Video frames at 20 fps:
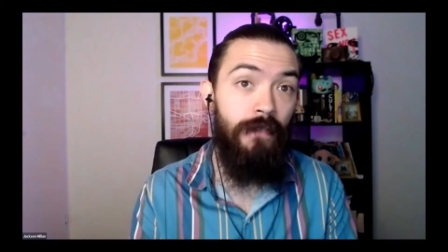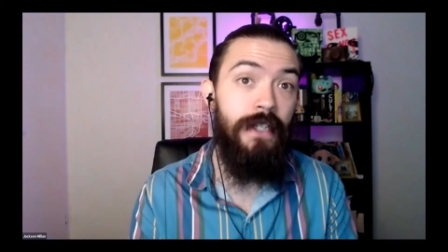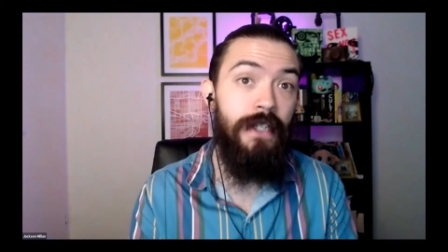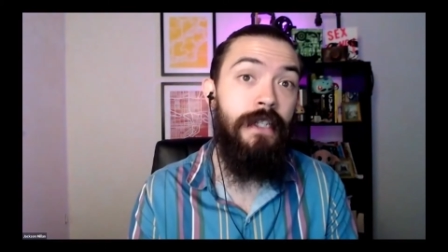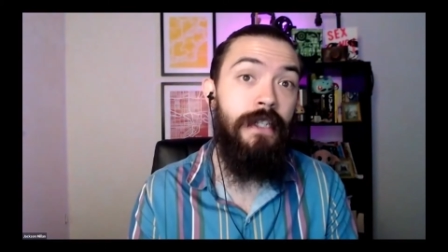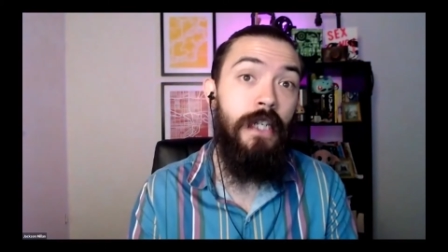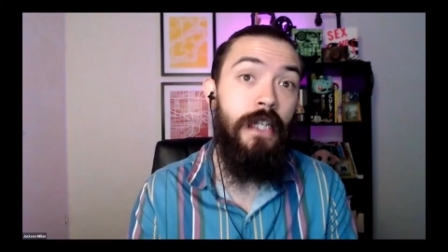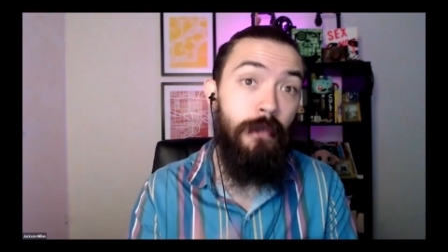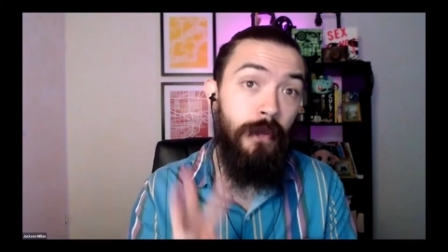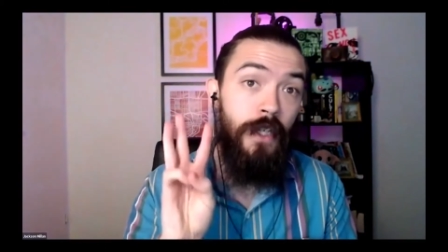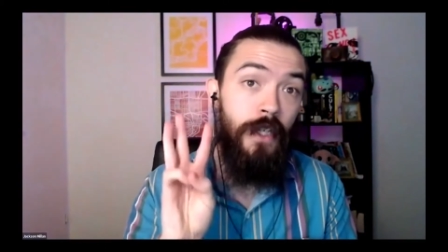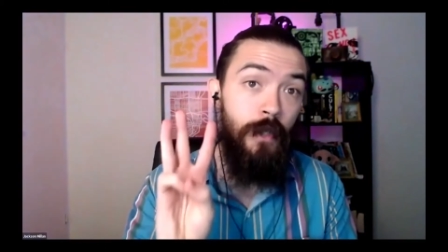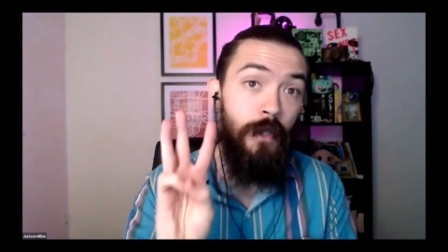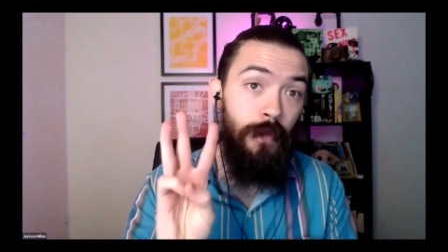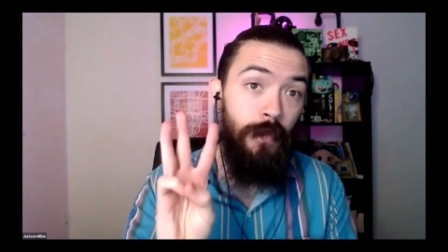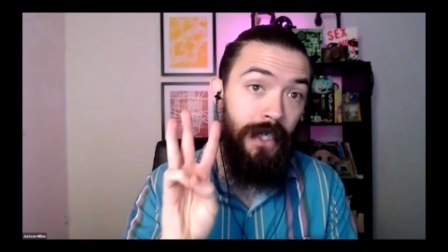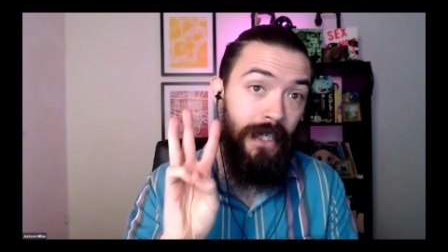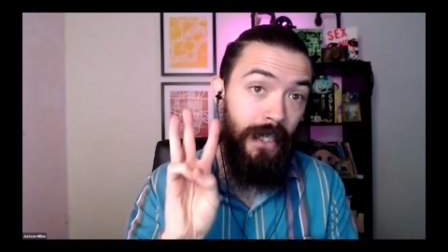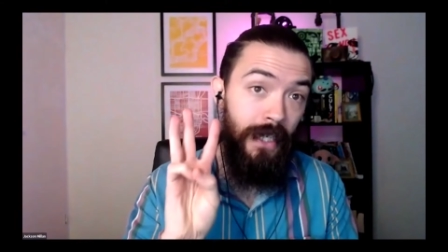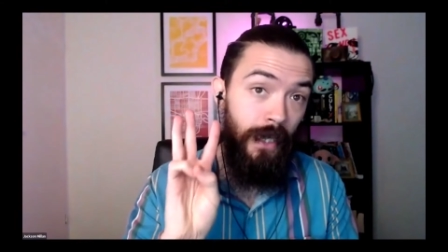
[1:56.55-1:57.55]
And typically
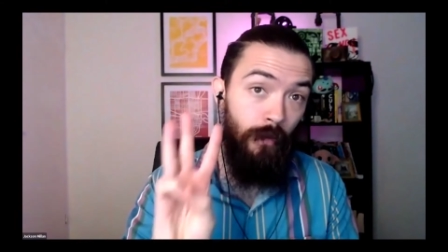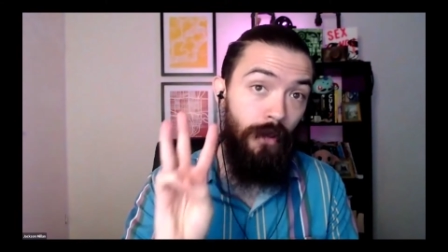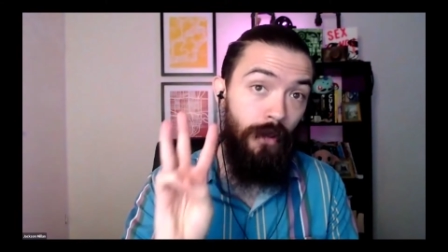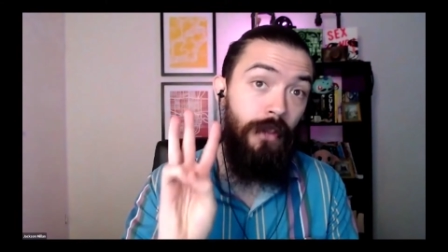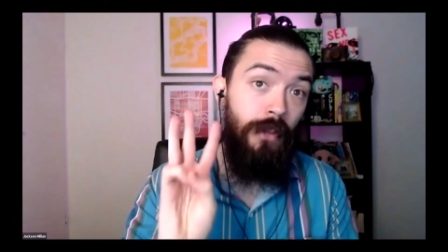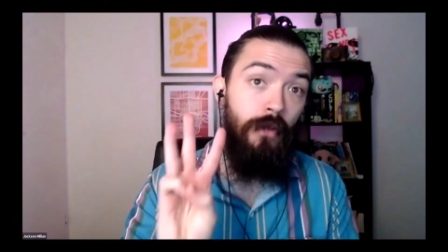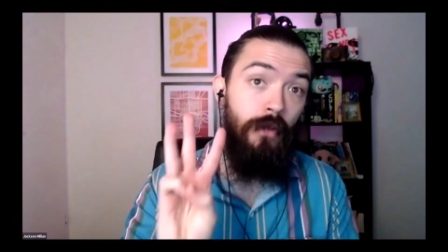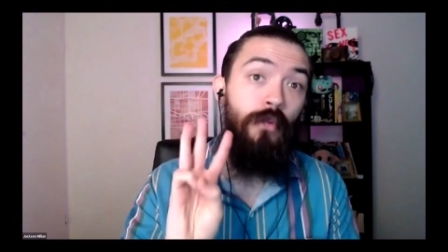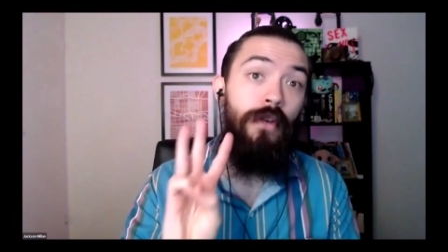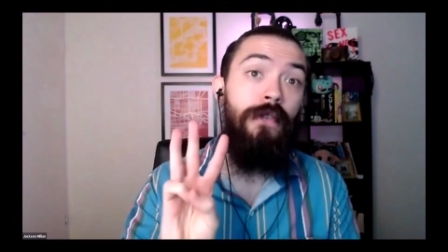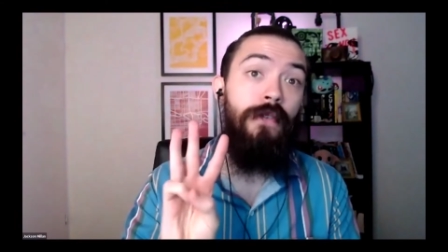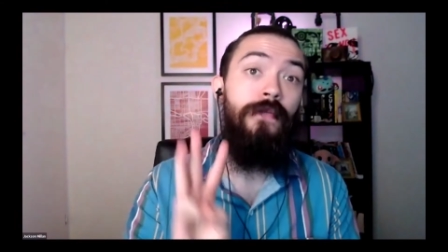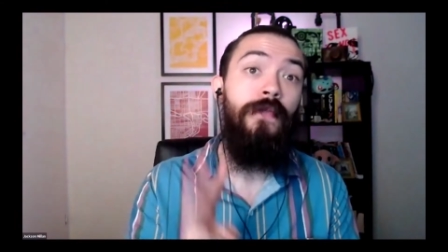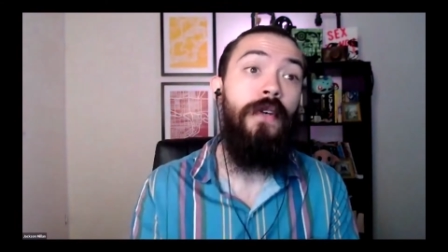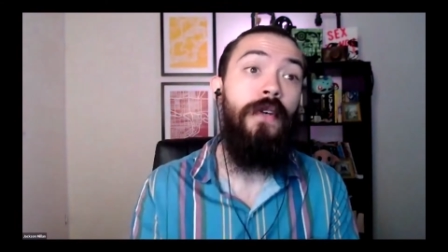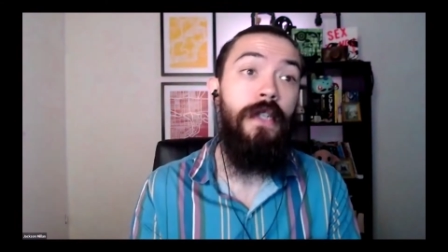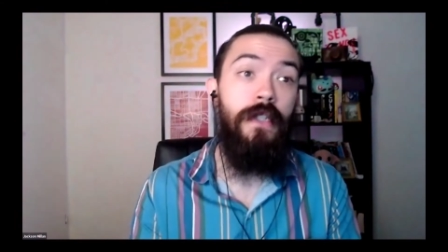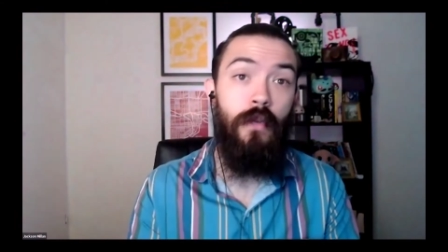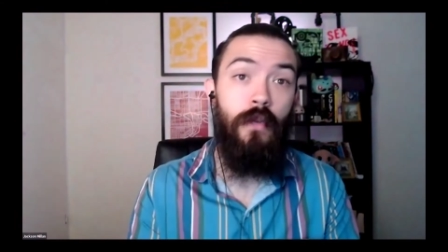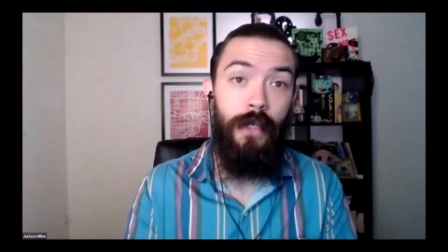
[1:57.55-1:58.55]
speaking, there are 3
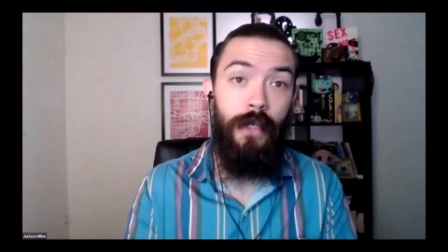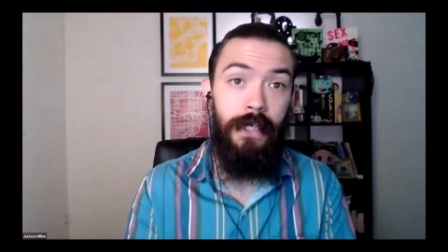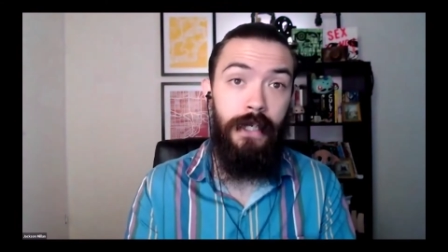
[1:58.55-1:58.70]
fees that we